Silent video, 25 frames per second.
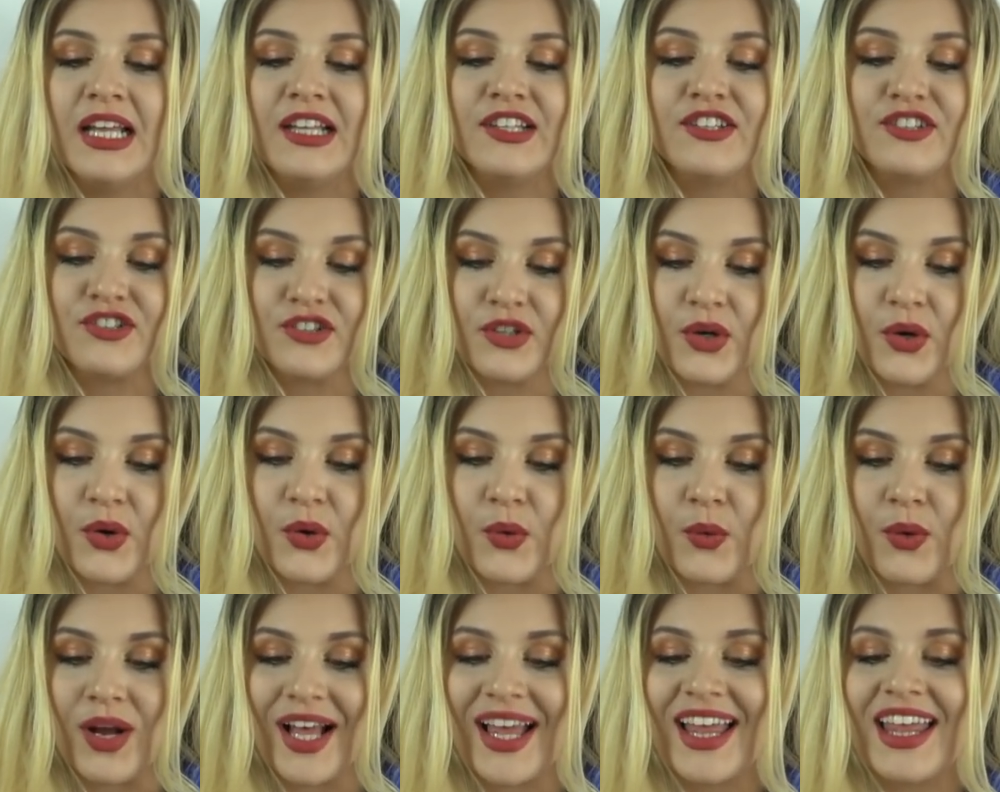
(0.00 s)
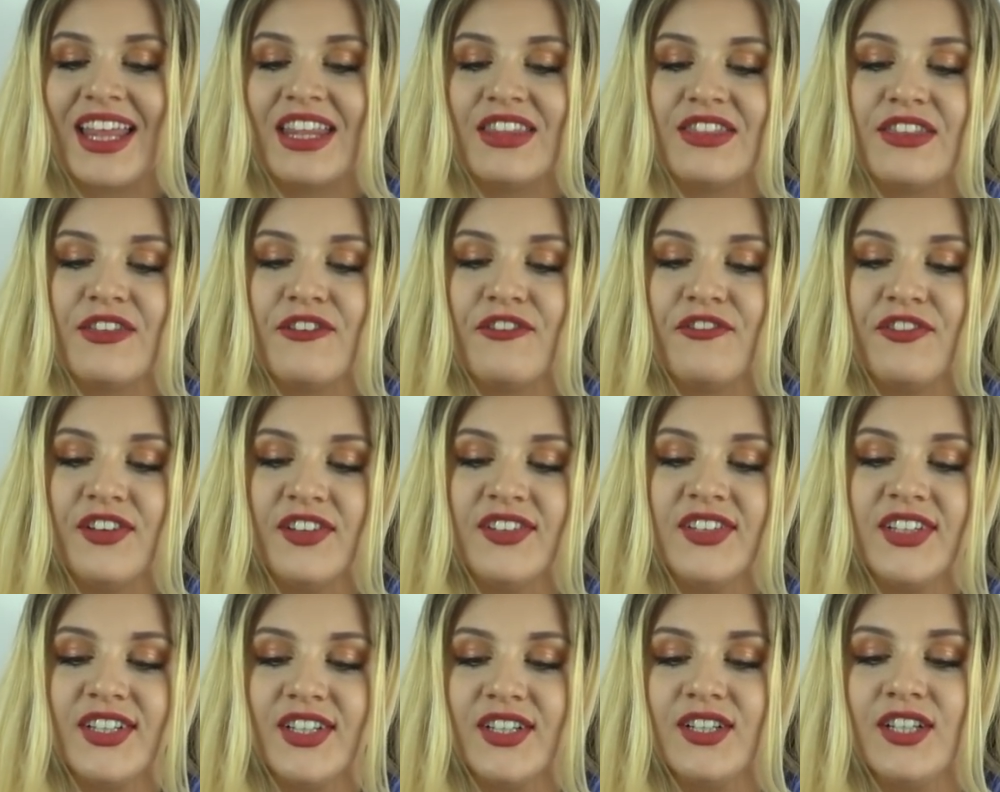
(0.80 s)
So, the
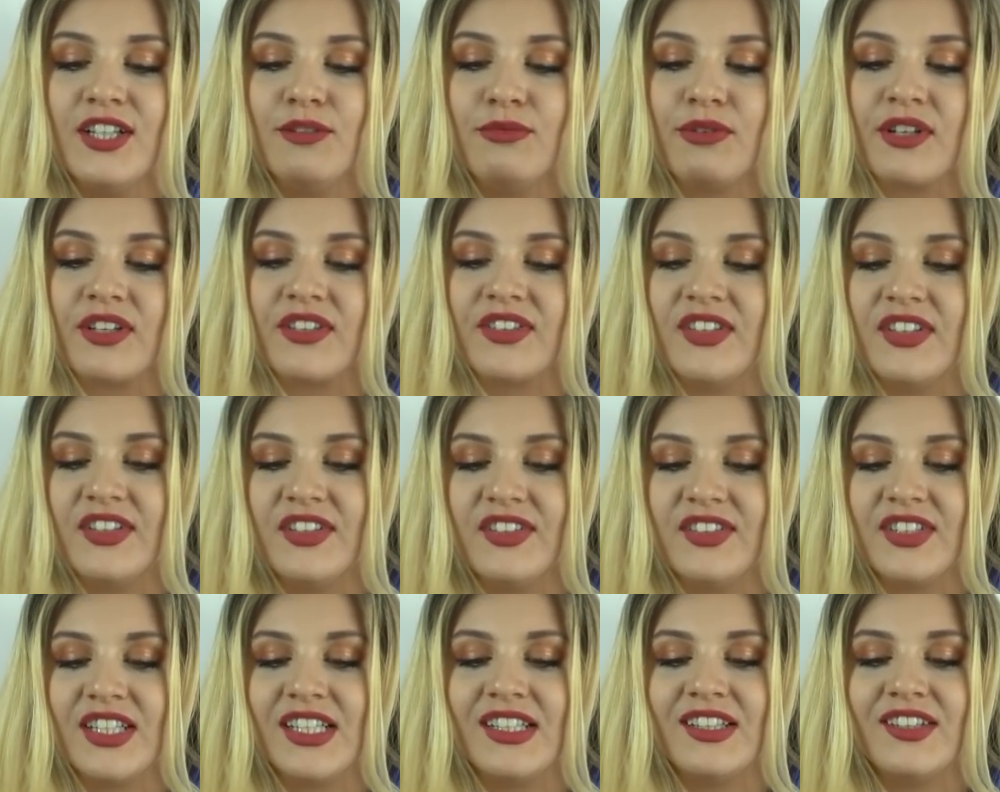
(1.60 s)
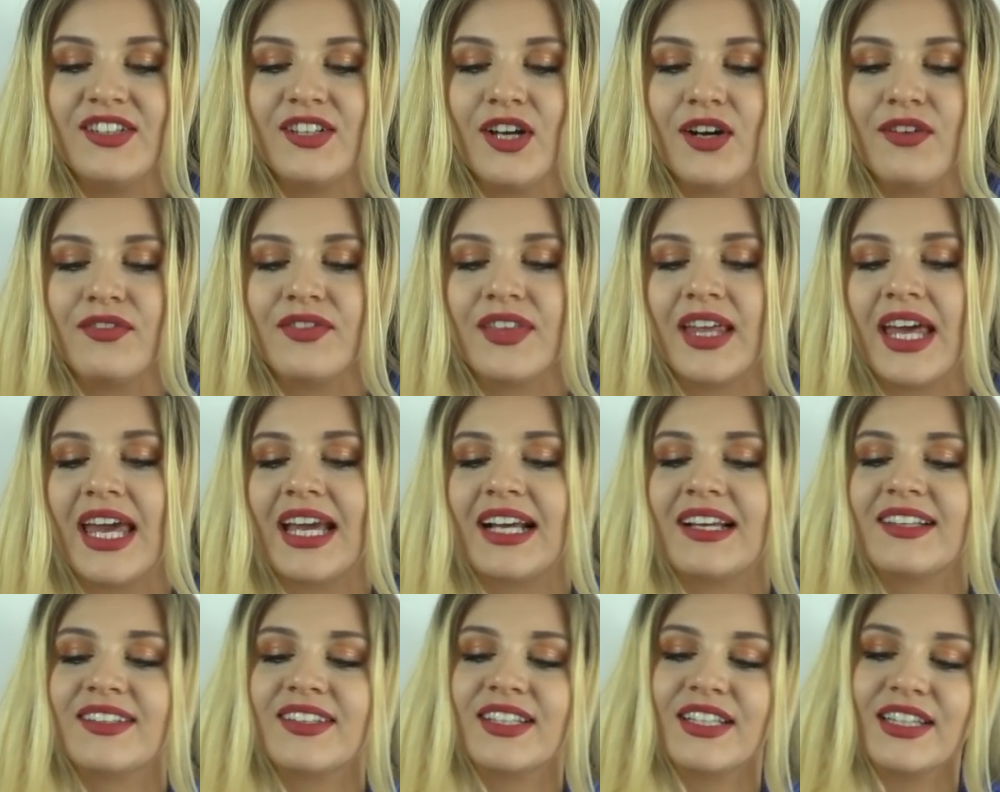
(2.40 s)
physical resistance of the
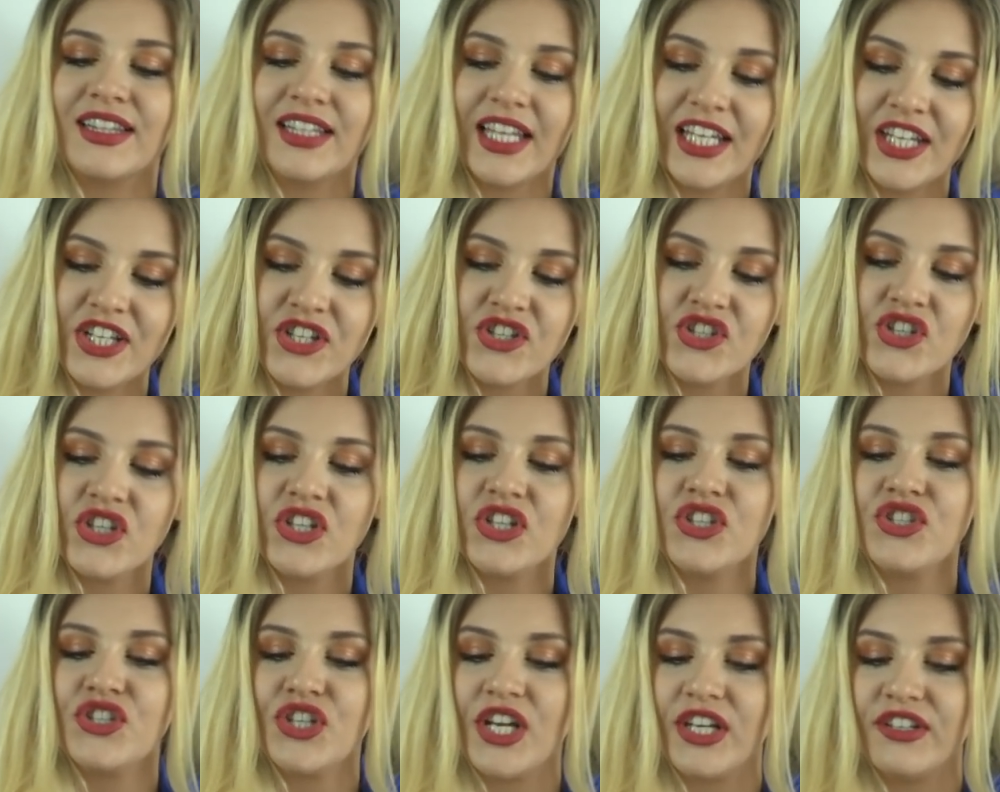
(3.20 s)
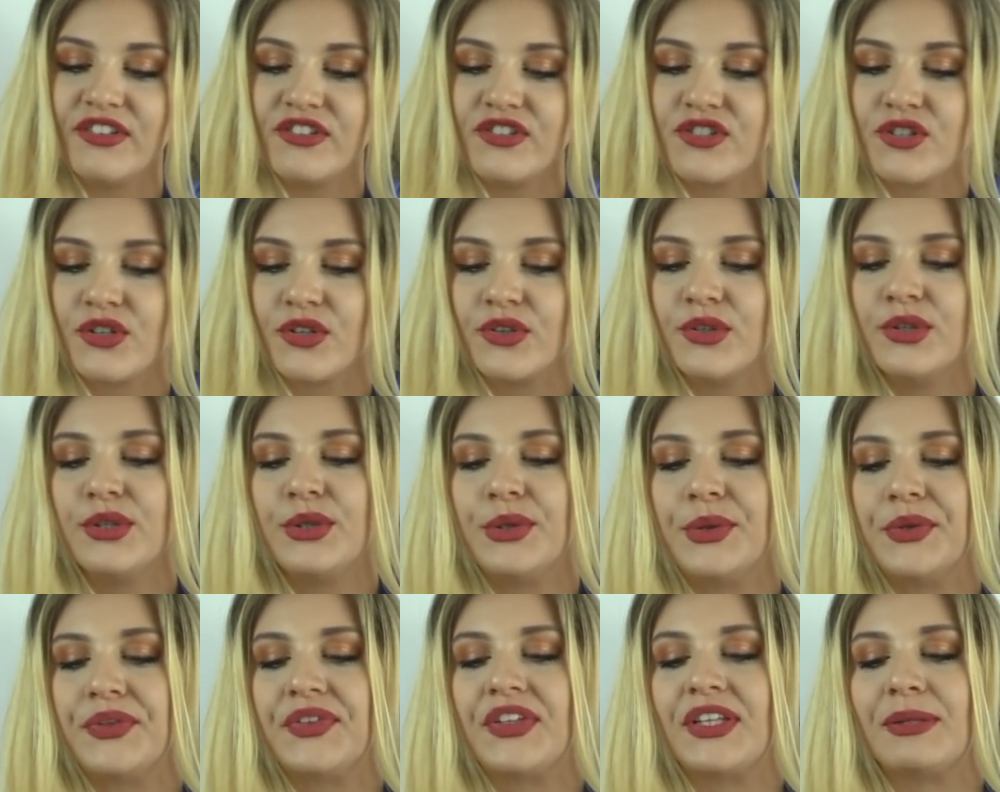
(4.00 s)
exhalation gesture
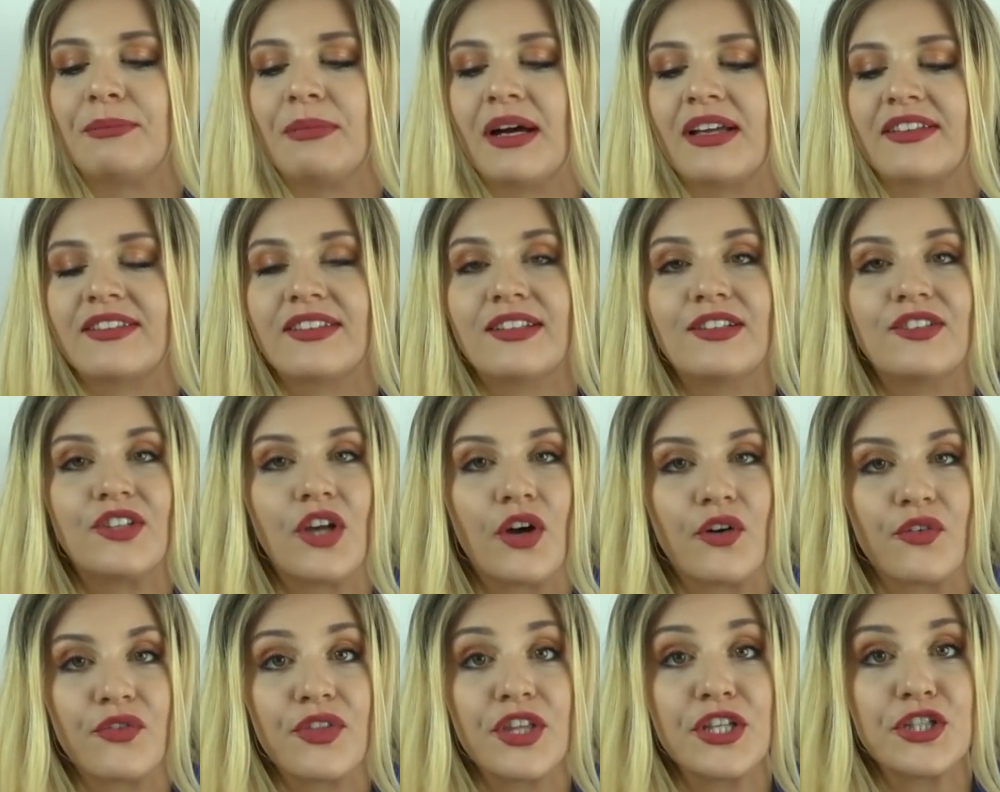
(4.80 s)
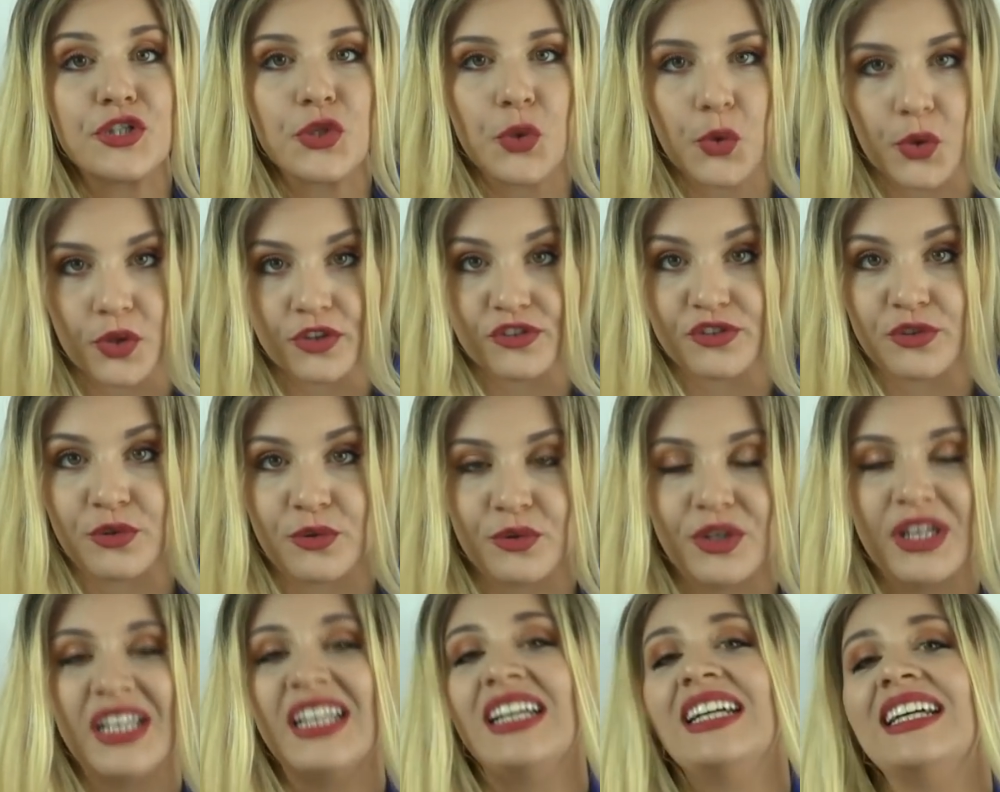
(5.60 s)
using muscles of the
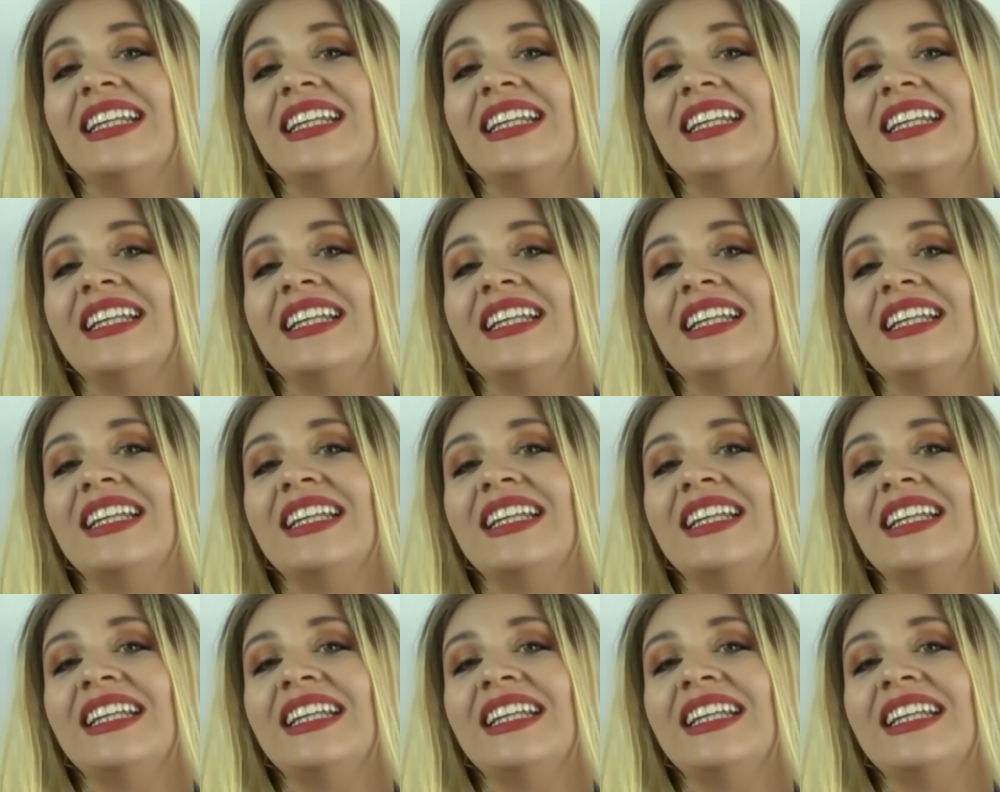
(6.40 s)
torso.